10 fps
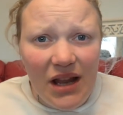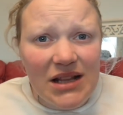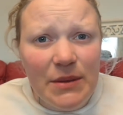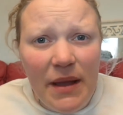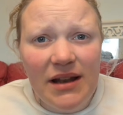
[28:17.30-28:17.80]

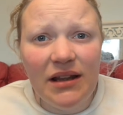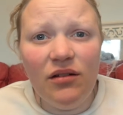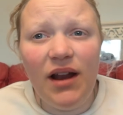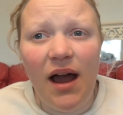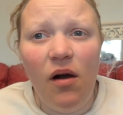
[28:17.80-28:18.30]
depending
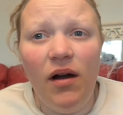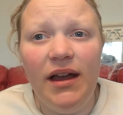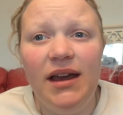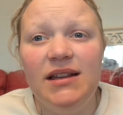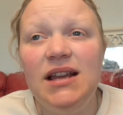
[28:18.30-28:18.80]
on how hot
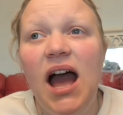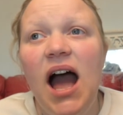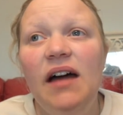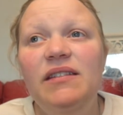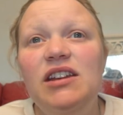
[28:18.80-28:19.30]
it is.
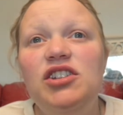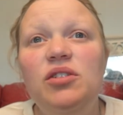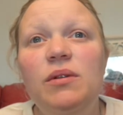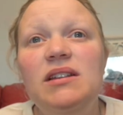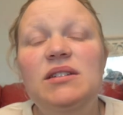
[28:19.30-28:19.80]
And the
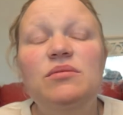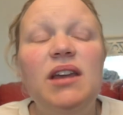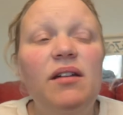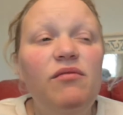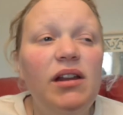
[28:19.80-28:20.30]
issue is it was
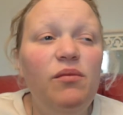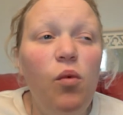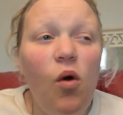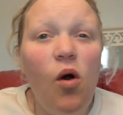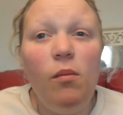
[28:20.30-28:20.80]
getting really
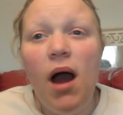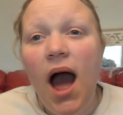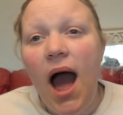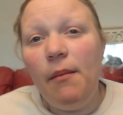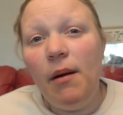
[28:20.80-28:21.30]
warm
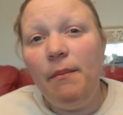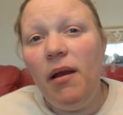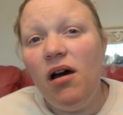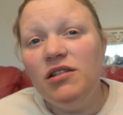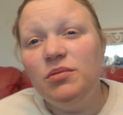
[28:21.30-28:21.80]
and my
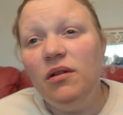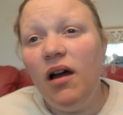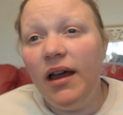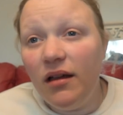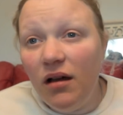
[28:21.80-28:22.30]
plants were
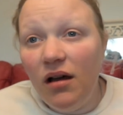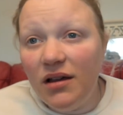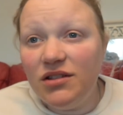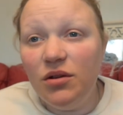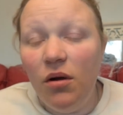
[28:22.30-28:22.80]
like, oh,
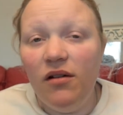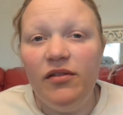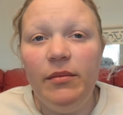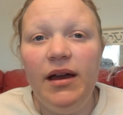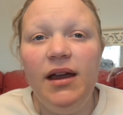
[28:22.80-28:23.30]
it's too hot
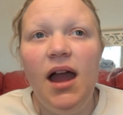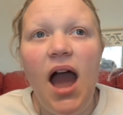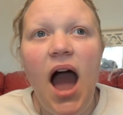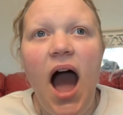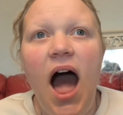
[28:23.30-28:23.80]
for me,
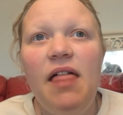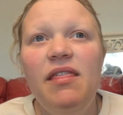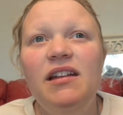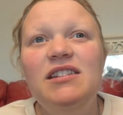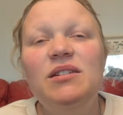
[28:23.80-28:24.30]
and
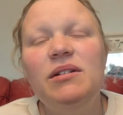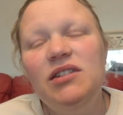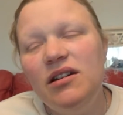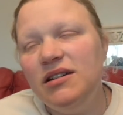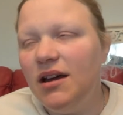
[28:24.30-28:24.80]
then so I
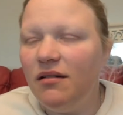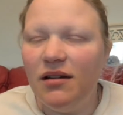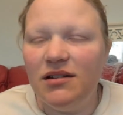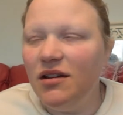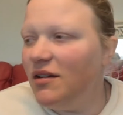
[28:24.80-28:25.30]
turned it down
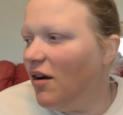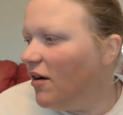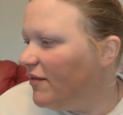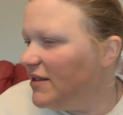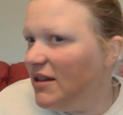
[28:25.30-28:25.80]
and I turned it
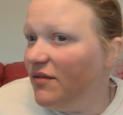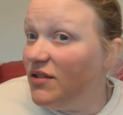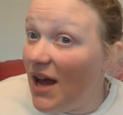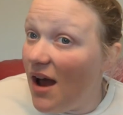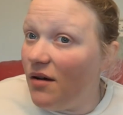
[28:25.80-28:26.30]
off instead of
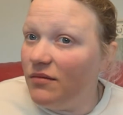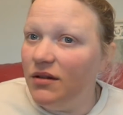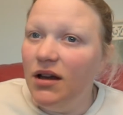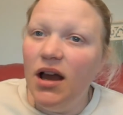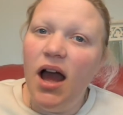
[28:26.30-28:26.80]

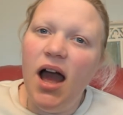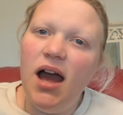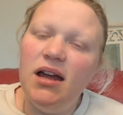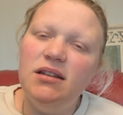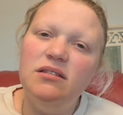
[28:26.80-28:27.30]
down,
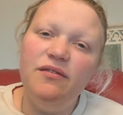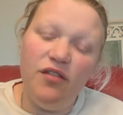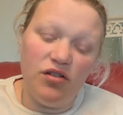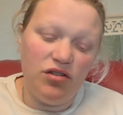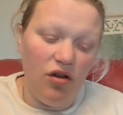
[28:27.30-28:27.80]
and the
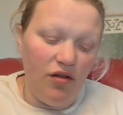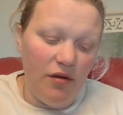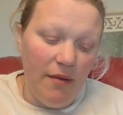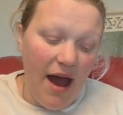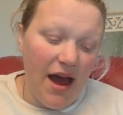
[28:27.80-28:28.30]
frost got
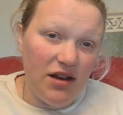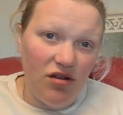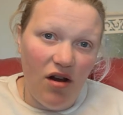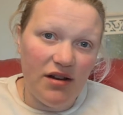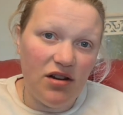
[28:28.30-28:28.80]
them at
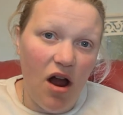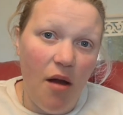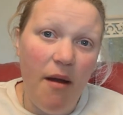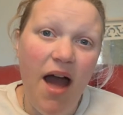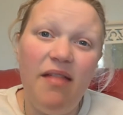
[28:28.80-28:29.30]
night
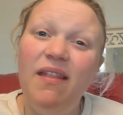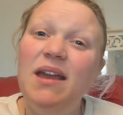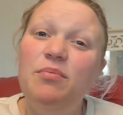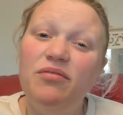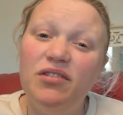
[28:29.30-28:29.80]
time and
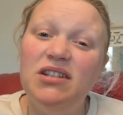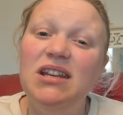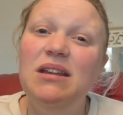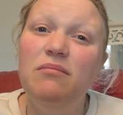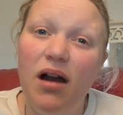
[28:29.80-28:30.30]
they
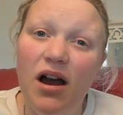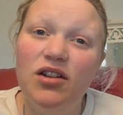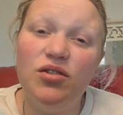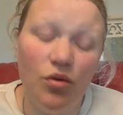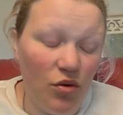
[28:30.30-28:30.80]
pretty
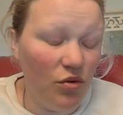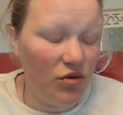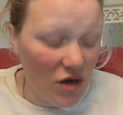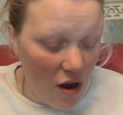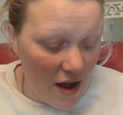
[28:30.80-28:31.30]
much all
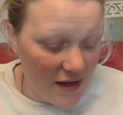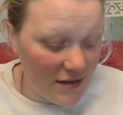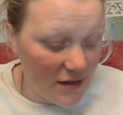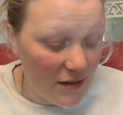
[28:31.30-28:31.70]
died.